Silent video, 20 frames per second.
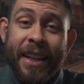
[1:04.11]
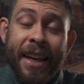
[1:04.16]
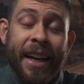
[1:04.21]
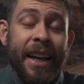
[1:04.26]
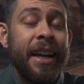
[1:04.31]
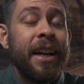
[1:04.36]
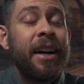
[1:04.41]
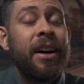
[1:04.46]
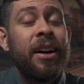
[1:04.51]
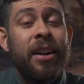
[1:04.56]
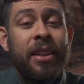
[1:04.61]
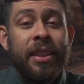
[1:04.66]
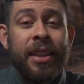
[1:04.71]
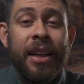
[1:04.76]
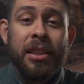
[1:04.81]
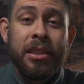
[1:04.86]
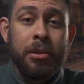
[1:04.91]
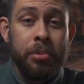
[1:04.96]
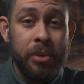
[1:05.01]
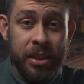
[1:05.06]
get on
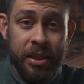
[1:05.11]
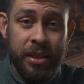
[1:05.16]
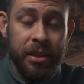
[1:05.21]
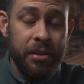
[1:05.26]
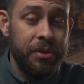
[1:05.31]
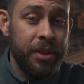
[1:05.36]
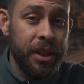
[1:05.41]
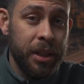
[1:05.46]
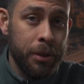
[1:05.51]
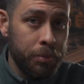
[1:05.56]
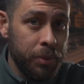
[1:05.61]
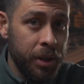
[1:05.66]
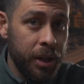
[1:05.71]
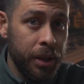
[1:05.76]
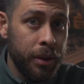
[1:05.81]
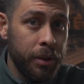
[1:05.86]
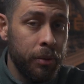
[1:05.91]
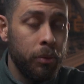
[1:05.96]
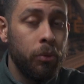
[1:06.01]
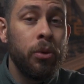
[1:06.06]
that specific
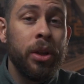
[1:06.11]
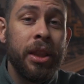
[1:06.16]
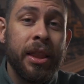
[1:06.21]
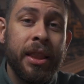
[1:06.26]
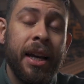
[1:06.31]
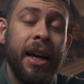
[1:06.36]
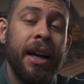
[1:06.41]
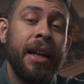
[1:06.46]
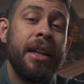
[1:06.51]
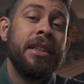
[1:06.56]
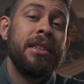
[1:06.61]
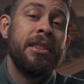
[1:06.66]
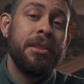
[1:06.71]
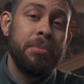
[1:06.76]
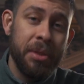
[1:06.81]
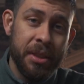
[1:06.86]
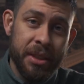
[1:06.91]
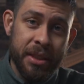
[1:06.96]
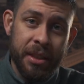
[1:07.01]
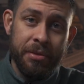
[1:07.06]
month with that
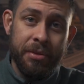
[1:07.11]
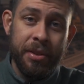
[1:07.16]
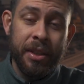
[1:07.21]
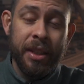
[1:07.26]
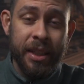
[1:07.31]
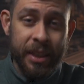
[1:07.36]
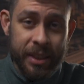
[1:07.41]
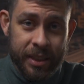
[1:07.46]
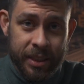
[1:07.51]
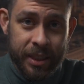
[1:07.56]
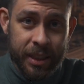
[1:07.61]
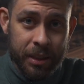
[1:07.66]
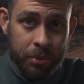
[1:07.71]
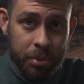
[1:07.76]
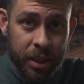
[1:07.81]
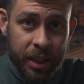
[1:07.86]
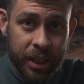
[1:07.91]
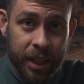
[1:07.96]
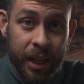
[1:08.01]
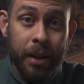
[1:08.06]
specific
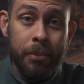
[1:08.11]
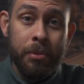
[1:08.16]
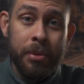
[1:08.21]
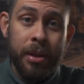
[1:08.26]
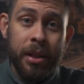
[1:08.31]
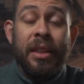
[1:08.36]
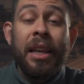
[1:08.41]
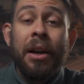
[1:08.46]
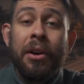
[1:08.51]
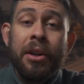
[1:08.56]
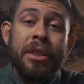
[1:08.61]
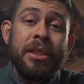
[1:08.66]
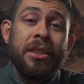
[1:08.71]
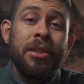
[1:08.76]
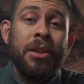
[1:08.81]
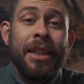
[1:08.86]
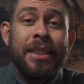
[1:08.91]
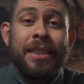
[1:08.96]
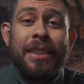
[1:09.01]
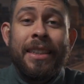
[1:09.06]
CPM. Now, as
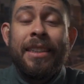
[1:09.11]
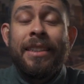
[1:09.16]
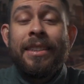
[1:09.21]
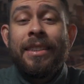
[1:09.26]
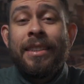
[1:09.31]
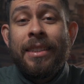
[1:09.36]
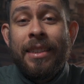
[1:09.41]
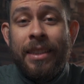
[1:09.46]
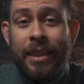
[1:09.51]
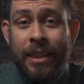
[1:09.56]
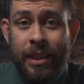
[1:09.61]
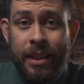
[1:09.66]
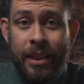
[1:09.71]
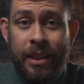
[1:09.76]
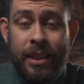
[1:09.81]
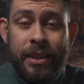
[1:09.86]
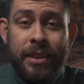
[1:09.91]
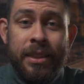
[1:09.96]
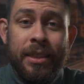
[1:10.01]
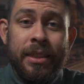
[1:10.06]
you guys can see
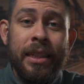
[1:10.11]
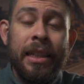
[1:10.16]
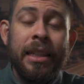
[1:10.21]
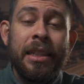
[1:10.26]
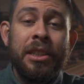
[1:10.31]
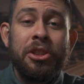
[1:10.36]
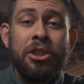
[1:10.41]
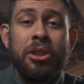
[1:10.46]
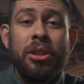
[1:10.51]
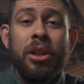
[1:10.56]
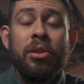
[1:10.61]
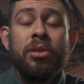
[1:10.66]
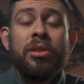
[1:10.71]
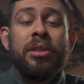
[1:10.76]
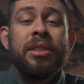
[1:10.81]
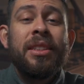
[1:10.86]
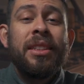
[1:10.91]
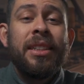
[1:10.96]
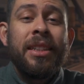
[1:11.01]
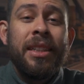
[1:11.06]
this, it
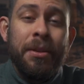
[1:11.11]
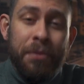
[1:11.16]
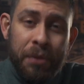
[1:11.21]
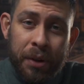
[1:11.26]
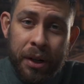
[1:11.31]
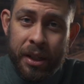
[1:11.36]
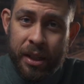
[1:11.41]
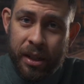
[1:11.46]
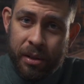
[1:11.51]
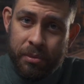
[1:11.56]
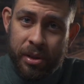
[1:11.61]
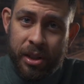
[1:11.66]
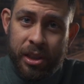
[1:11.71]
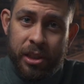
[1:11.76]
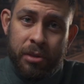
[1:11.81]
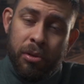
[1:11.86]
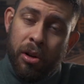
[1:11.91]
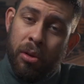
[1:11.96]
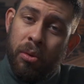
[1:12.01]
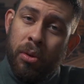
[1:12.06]
shows different
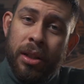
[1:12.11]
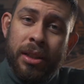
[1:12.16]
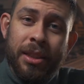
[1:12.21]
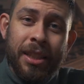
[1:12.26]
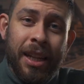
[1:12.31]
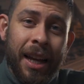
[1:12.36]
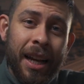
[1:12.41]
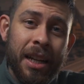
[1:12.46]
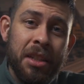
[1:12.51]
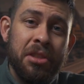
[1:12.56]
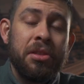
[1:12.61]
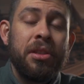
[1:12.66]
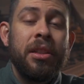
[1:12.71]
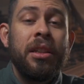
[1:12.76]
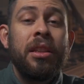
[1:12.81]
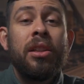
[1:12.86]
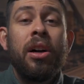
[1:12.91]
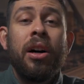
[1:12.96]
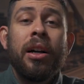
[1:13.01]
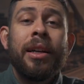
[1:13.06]
numbers, but once I
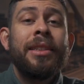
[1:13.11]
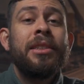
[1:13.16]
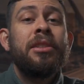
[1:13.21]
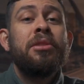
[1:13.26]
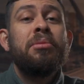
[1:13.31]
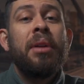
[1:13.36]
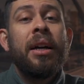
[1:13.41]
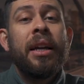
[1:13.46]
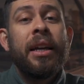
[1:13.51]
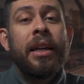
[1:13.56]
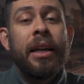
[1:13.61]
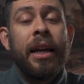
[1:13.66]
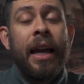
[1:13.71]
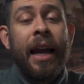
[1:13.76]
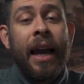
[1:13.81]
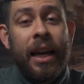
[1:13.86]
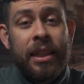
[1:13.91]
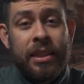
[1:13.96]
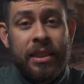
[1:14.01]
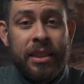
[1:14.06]
actually log into my
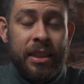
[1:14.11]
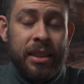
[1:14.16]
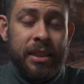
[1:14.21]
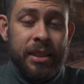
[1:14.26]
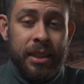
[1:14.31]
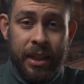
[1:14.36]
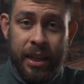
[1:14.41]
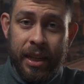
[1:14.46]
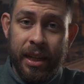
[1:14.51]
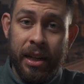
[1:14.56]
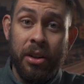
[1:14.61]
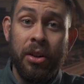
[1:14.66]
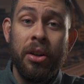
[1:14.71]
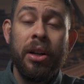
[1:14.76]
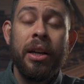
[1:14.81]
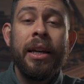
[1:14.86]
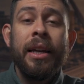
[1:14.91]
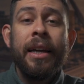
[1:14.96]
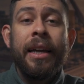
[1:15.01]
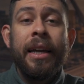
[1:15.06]
AdSense account,
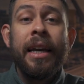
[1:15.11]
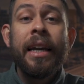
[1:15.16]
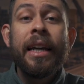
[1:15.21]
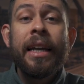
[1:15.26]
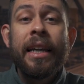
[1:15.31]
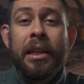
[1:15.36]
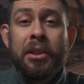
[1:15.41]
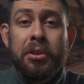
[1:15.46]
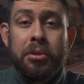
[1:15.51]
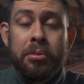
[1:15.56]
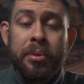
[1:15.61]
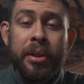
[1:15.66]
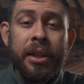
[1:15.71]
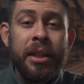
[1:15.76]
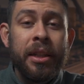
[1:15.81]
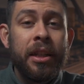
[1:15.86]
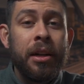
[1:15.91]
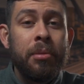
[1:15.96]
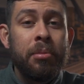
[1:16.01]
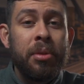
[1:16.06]
it gives me
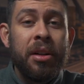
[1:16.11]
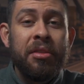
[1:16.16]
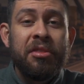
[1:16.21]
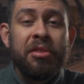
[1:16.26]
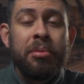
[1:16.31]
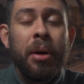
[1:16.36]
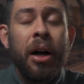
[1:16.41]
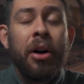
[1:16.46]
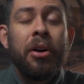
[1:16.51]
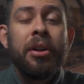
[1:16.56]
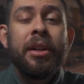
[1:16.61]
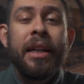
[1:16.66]
a number of about